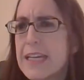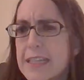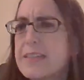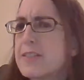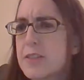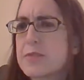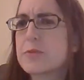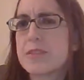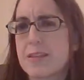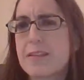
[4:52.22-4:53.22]
this
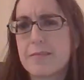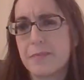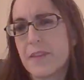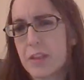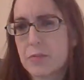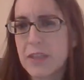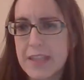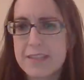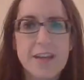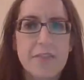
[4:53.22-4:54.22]
was the
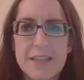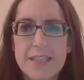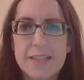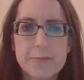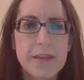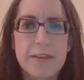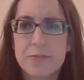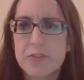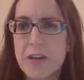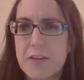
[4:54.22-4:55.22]
thrilling stuff I did this weekend,
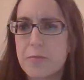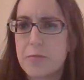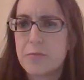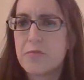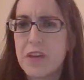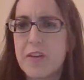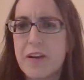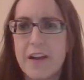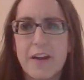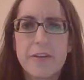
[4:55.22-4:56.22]
was trying to figure
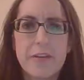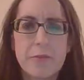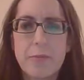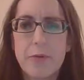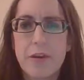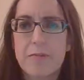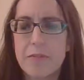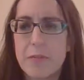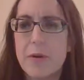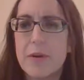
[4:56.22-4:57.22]
out how he reprogrammed
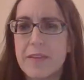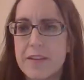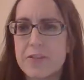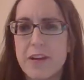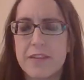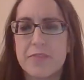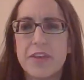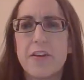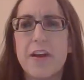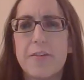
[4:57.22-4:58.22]
the remote and then trying to
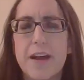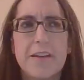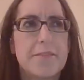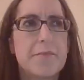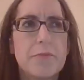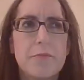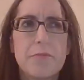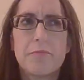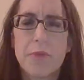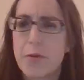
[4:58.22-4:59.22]
figure out how to
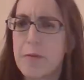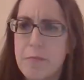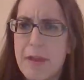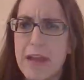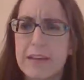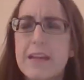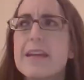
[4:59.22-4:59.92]
program it back.